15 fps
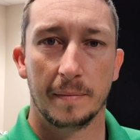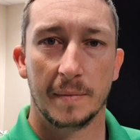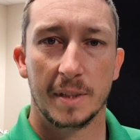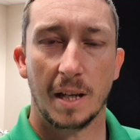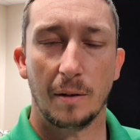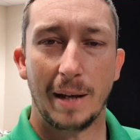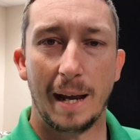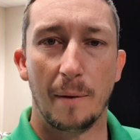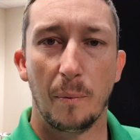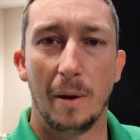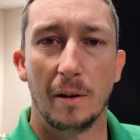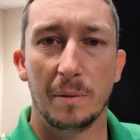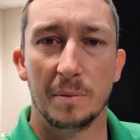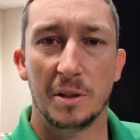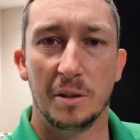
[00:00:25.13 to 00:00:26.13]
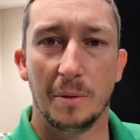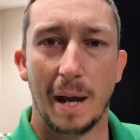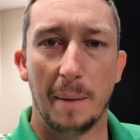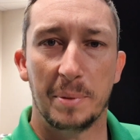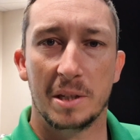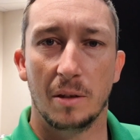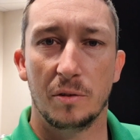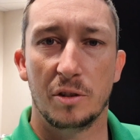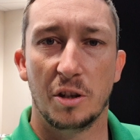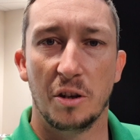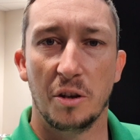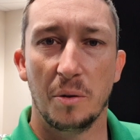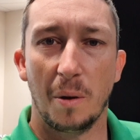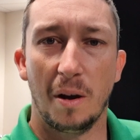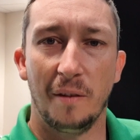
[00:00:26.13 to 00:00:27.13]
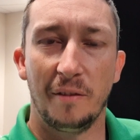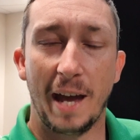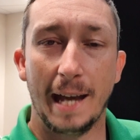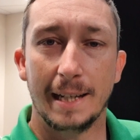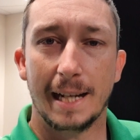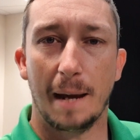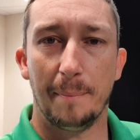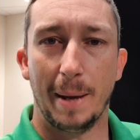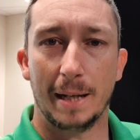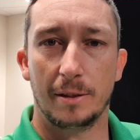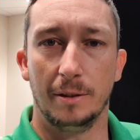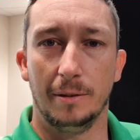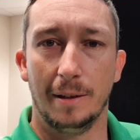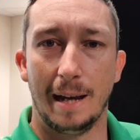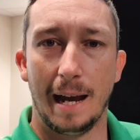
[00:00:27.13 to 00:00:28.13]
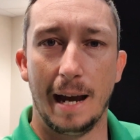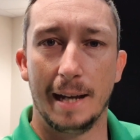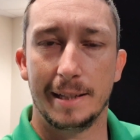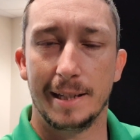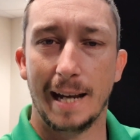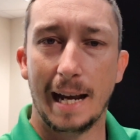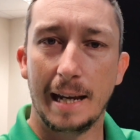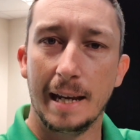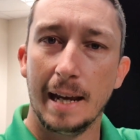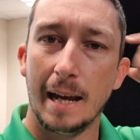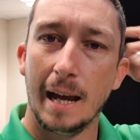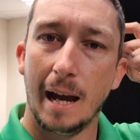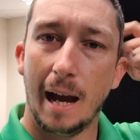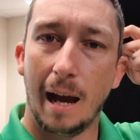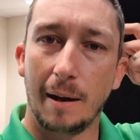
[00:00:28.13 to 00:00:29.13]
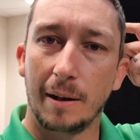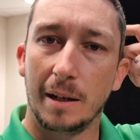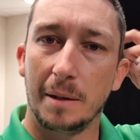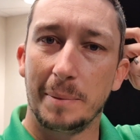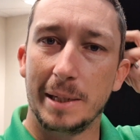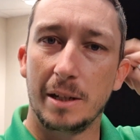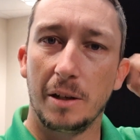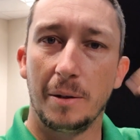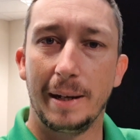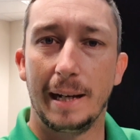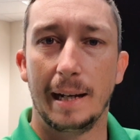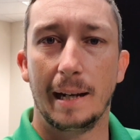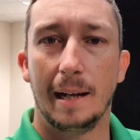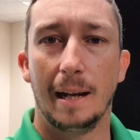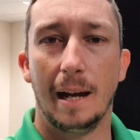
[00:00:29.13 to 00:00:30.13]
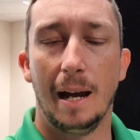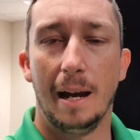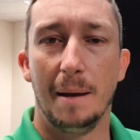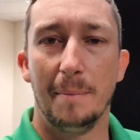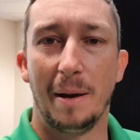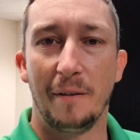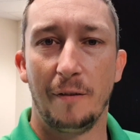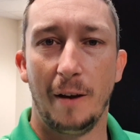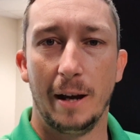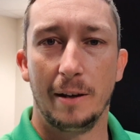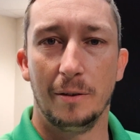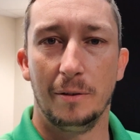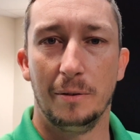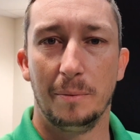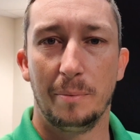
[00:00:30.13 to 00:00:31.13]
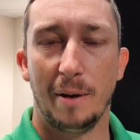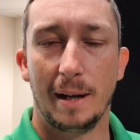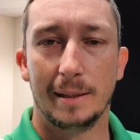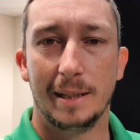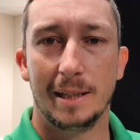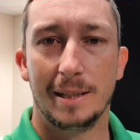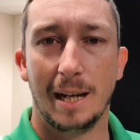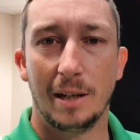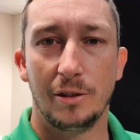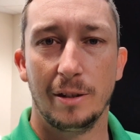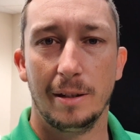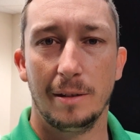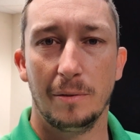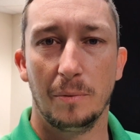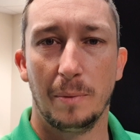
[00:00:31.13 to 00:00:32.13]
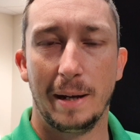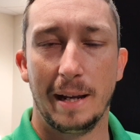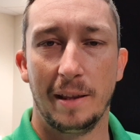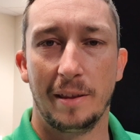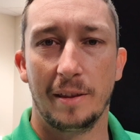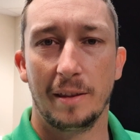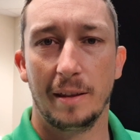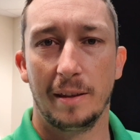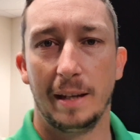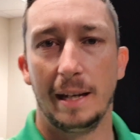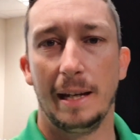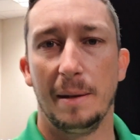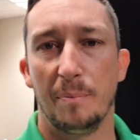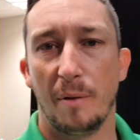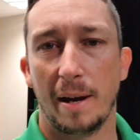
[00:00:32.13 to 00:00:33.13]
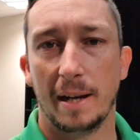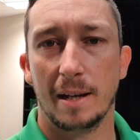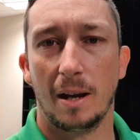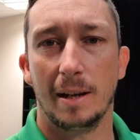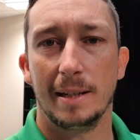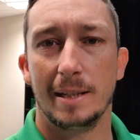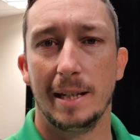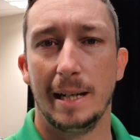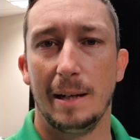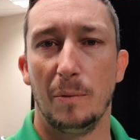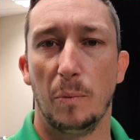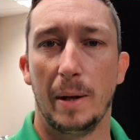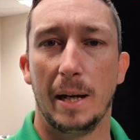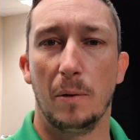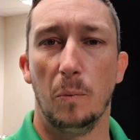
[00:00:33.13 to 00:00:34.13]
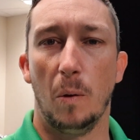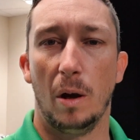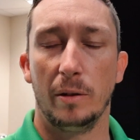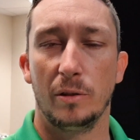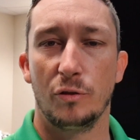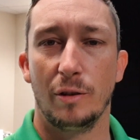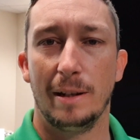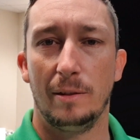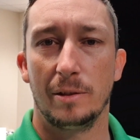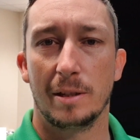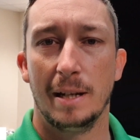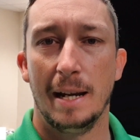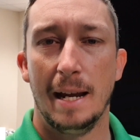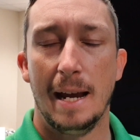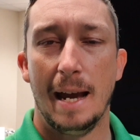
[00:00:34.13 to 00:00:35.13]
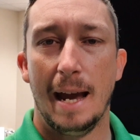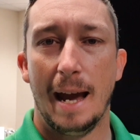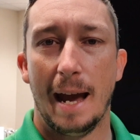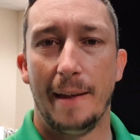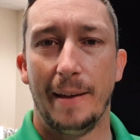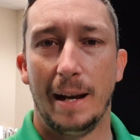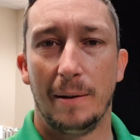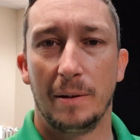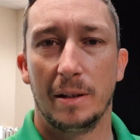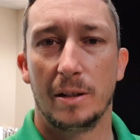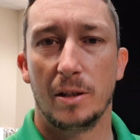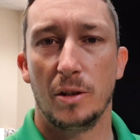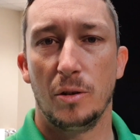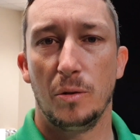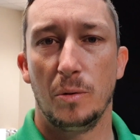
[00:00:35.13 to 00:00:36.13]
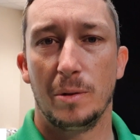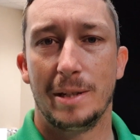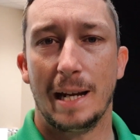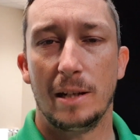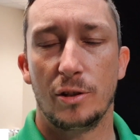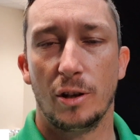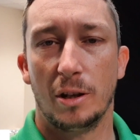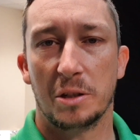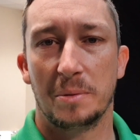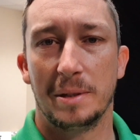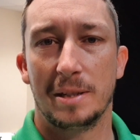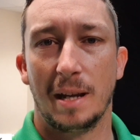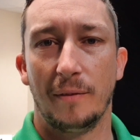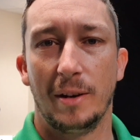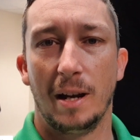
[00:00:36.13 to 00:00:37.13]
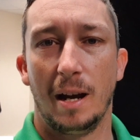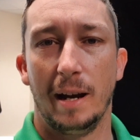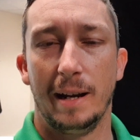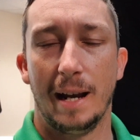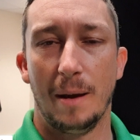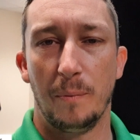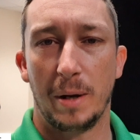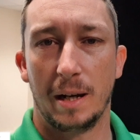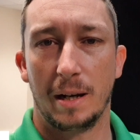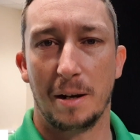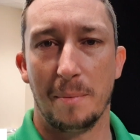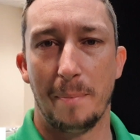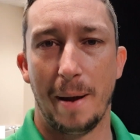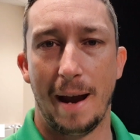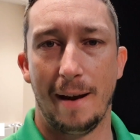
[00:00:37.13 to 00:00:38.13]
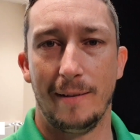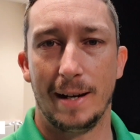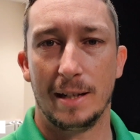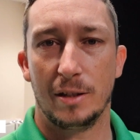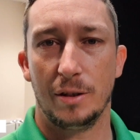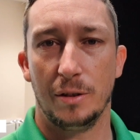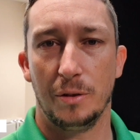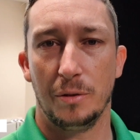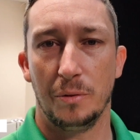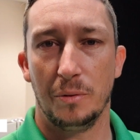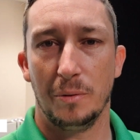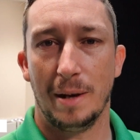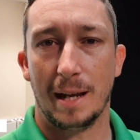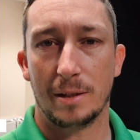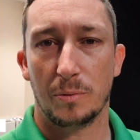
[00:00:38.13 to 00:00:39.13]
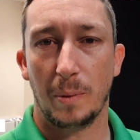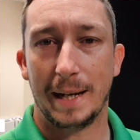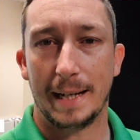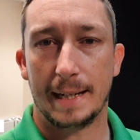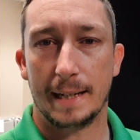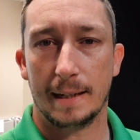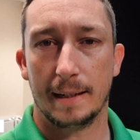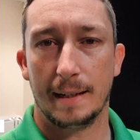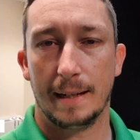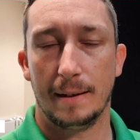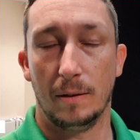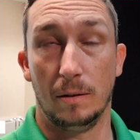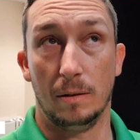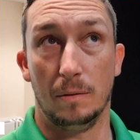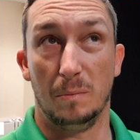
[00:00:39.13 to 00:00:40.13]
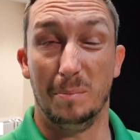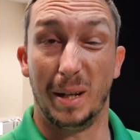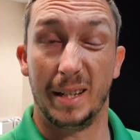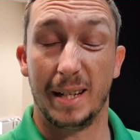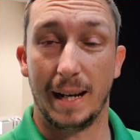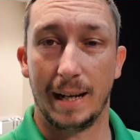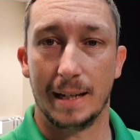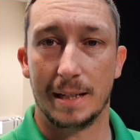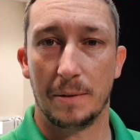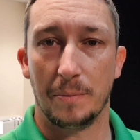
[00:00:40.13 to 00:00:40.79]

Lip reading: So yeah, welcome to episode 2 of the Handicap battle. Today I'm going to be doing my final practice session with the Break 90 week 1 drills. And then I'm going to do 10 shots with a 7-iron, and we're going to compare it to last week, or Monday as it